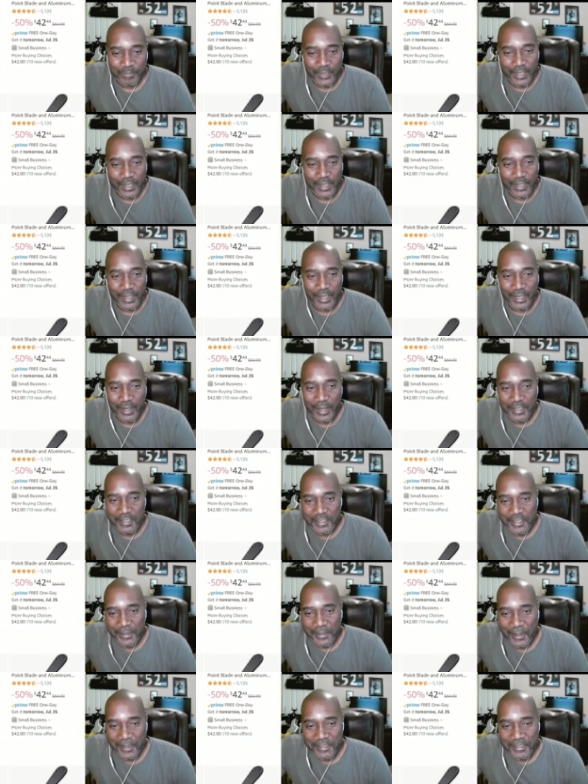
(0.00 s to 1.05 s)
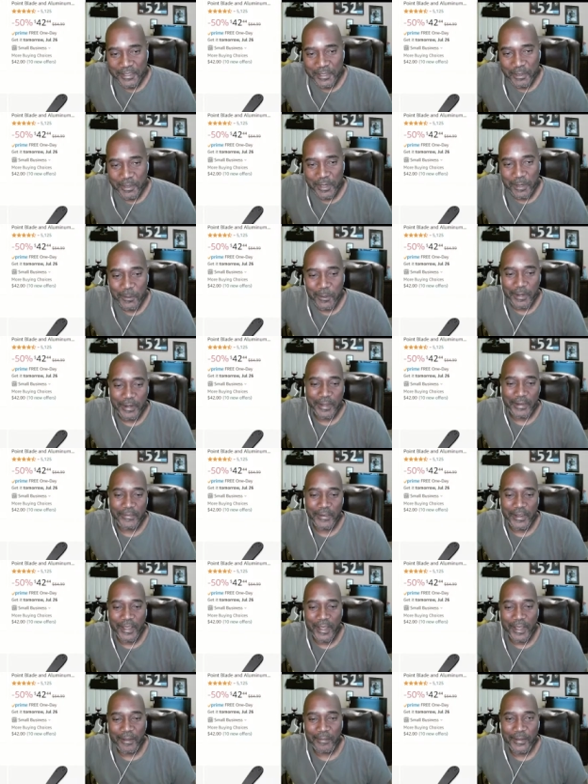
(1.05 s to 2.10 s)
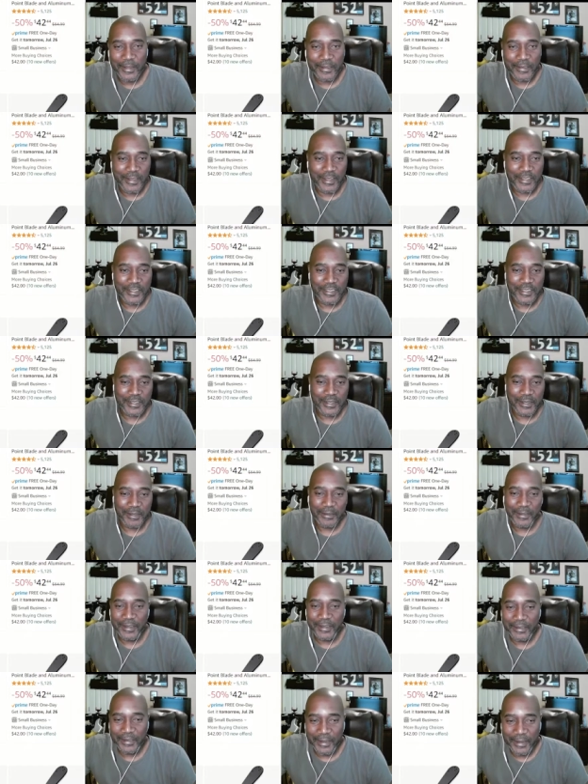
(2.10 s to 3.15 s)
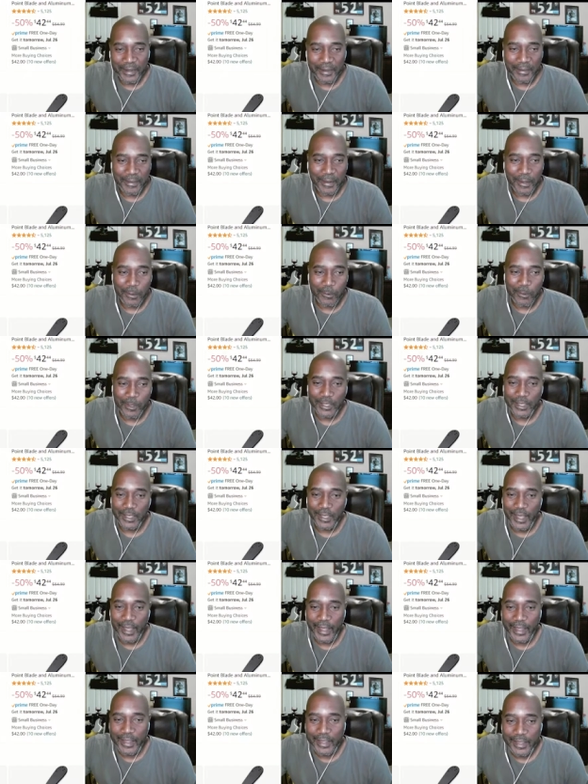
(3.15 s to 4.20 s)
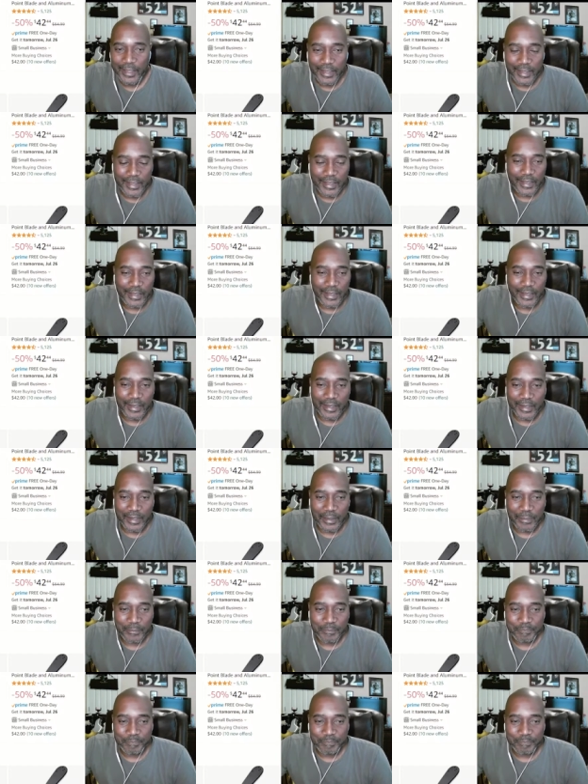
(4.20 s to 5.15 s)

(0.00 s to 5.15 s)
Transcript: I'll still get one every now and then that I really like, but